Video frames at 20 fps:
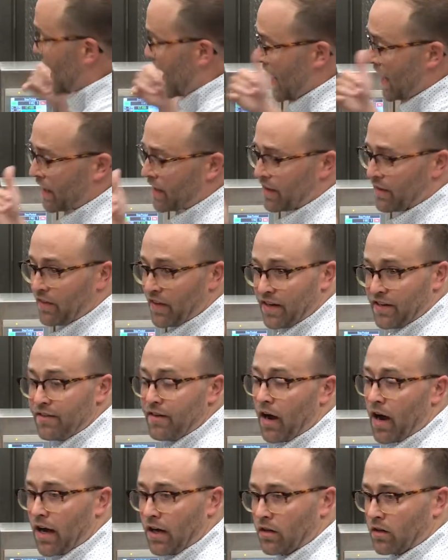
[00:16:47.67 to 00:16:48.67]
I can then
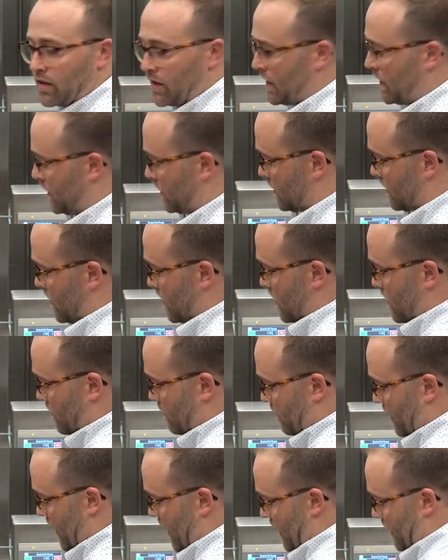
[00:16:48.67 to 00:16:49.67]
dial in
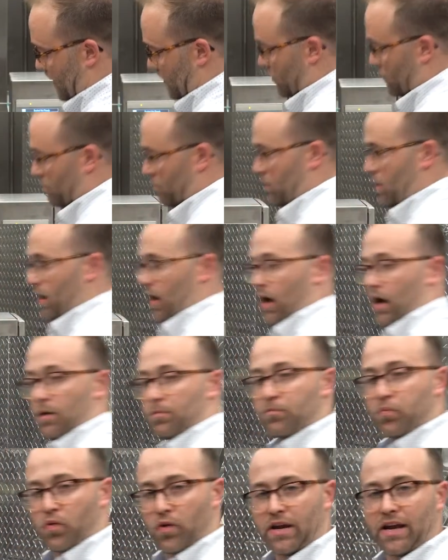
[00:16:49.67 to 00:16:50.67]
my
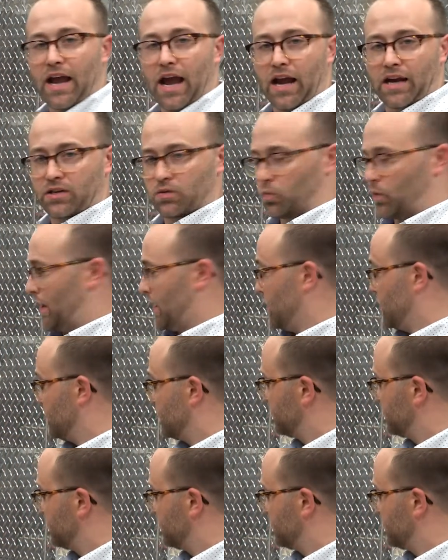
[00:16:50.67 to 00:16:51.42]
pre-act weight.